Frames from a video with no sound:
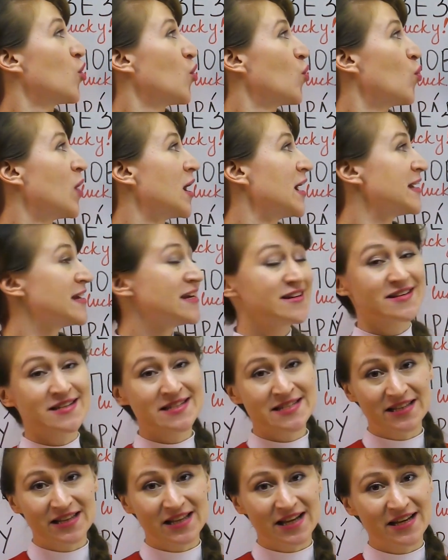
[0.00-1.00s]
Why
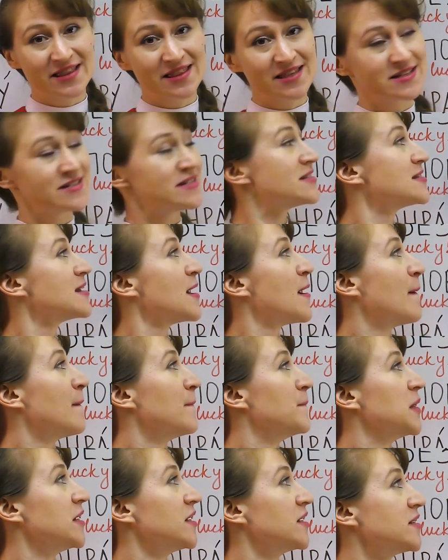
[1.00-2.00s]
is it like this?
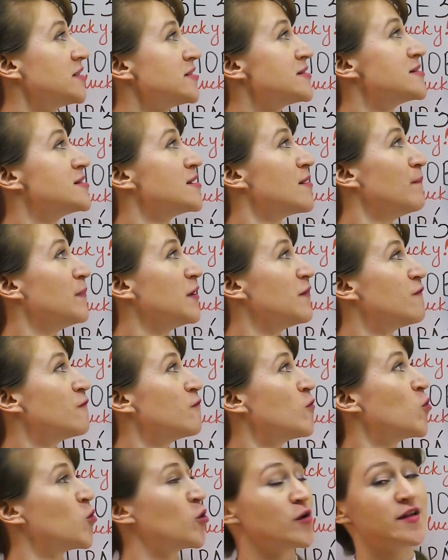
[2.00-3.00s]
Because
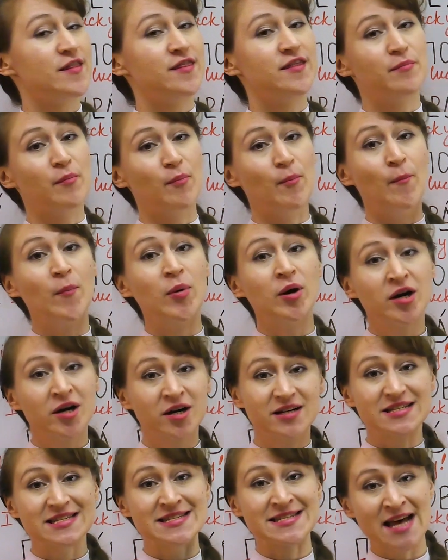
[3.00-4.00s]
before the b
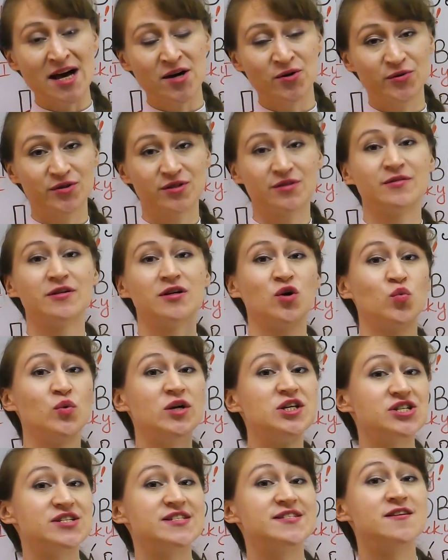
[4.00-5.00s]
sound,
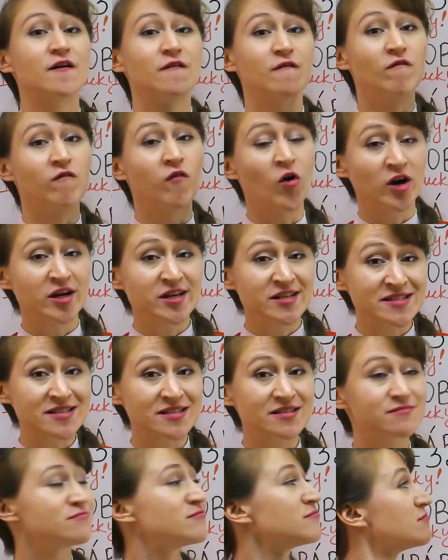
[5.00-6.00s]
which is
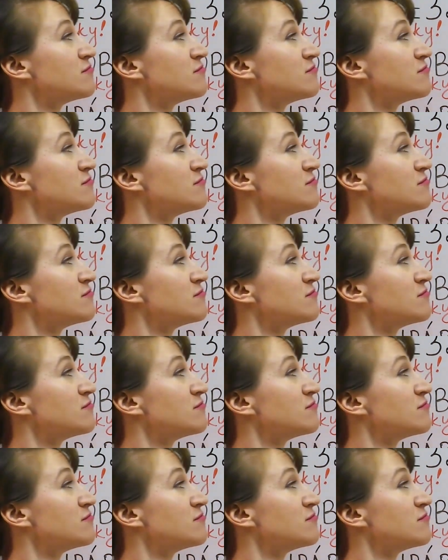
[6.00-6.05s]
voiced,